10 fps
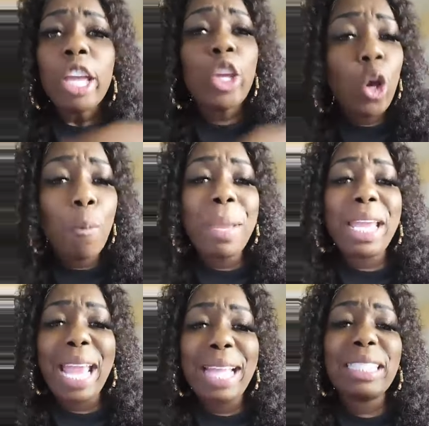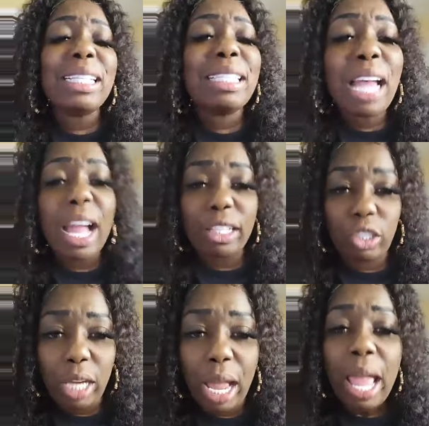you begin to
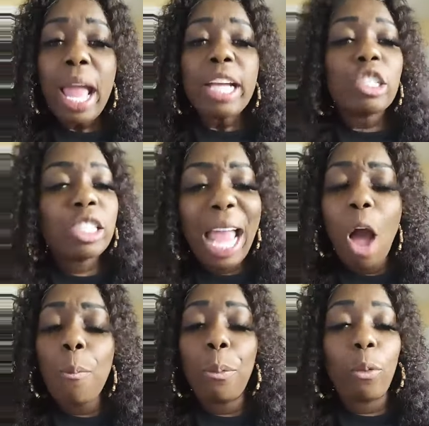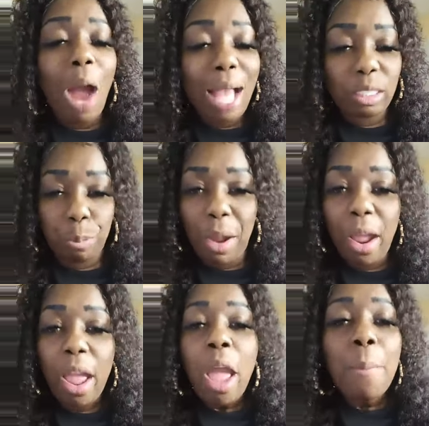touch uh, shall
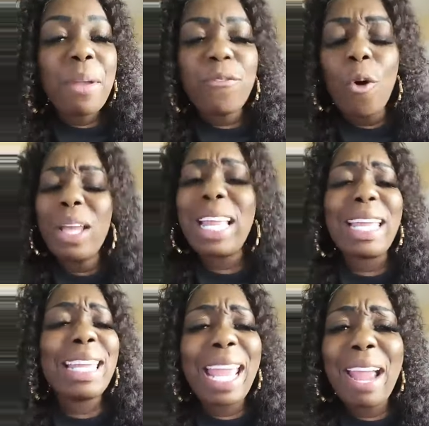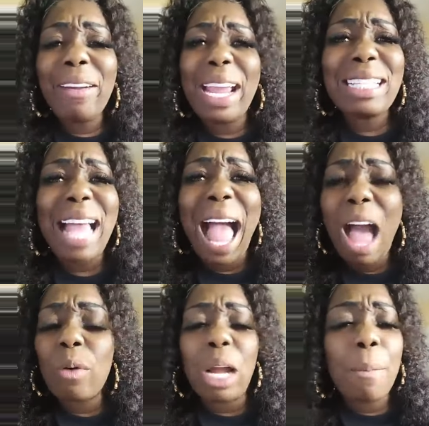prosper before the year is
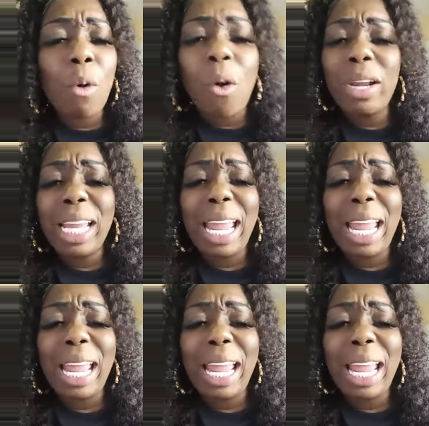out. Come on